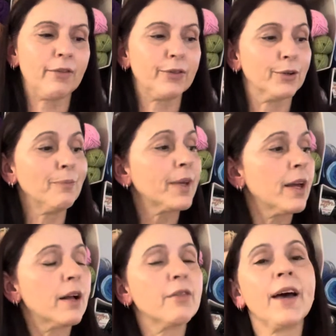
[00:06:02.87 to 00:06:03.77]
them.
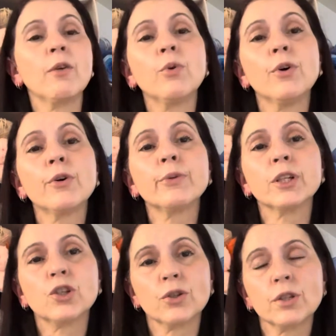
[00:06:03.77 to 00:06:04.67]
They were
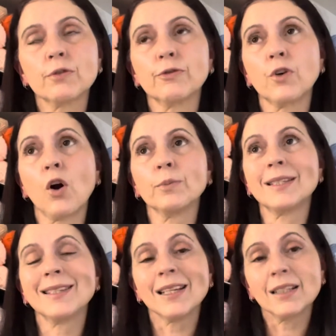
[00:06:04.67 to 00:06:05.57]
reduced from
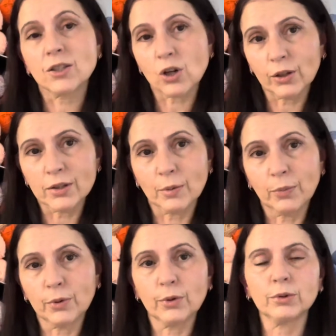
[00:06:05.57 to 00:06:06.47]
$6 a
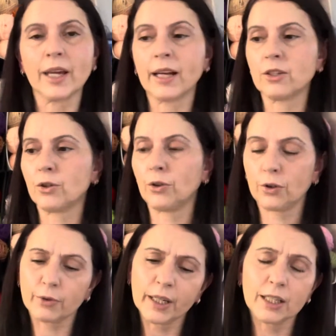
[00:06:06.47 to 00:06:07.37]
ball down to
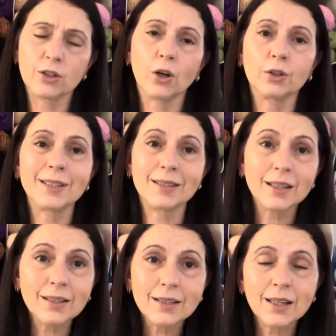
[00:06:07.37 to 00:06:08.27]

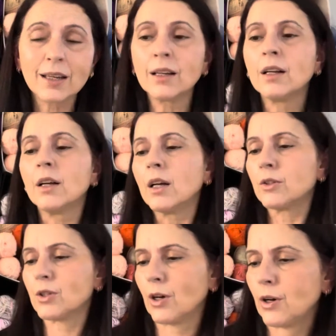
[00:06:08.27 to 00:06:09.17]
$3.60,
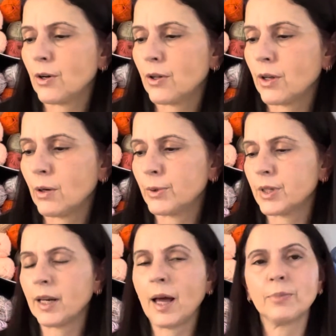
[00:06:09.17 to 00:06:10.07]
so it was
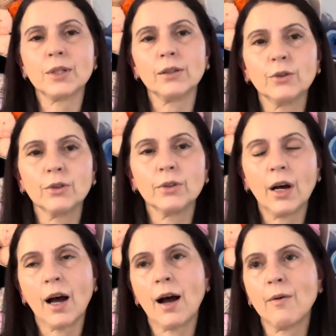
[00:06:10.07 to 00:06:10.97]
an absolute
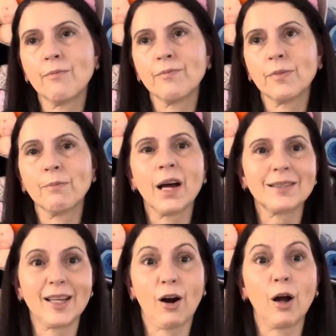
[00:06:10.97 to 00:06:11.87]

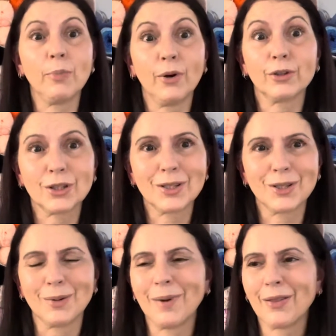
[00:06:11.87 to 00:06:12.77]
must that I purchase
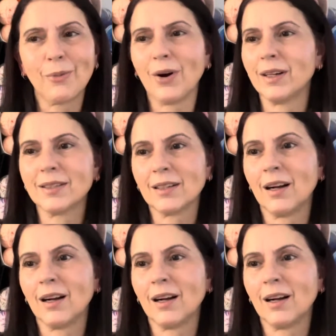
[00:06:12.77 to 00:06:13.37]
them. Otherwise